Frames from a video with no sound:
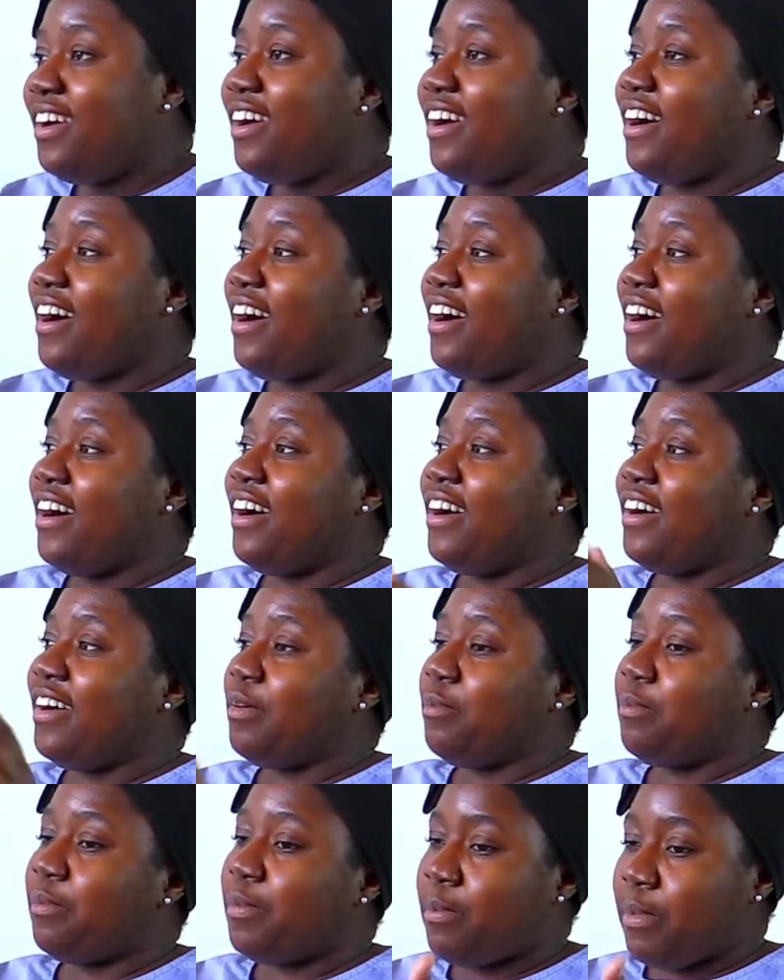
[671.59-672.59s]

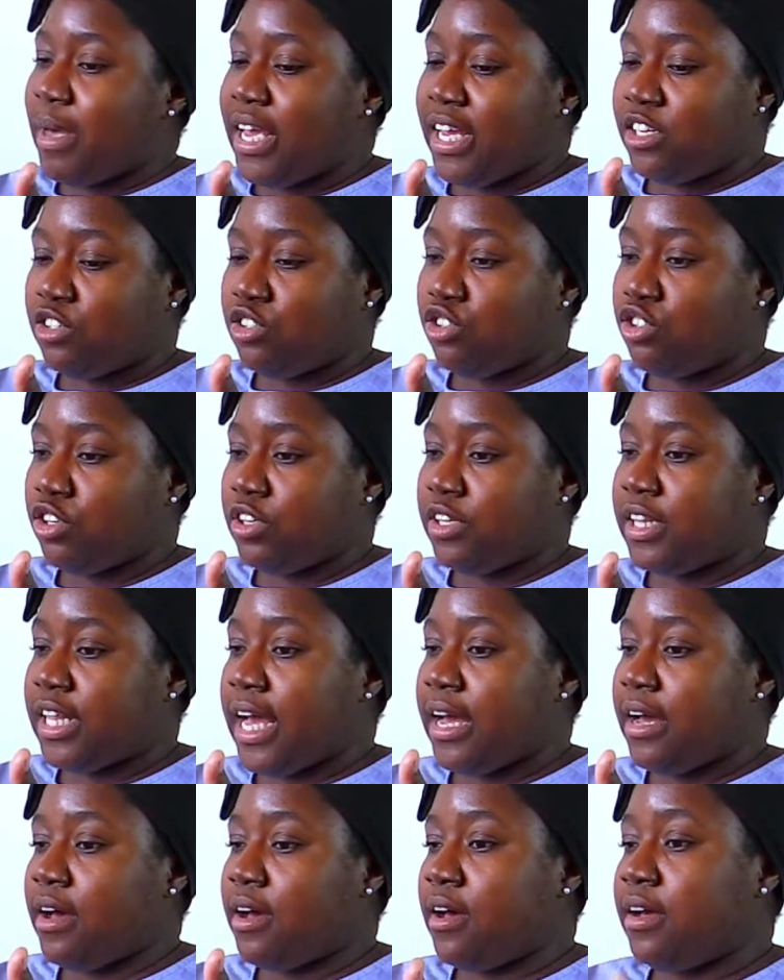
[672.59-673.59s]
But making sure
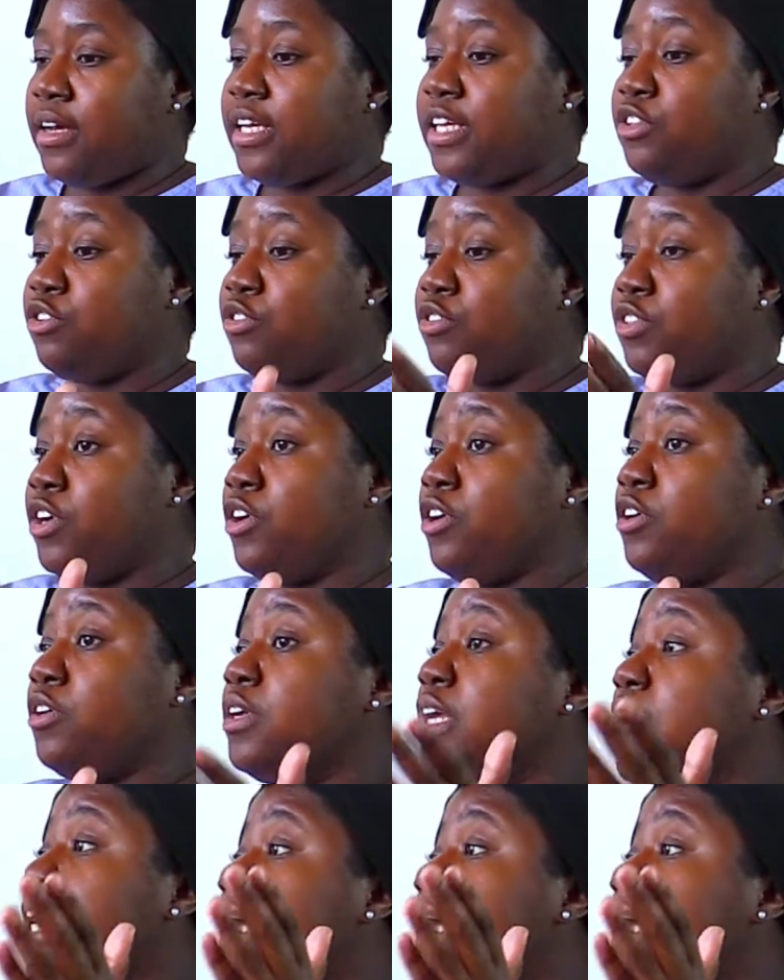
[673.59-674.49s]
that either their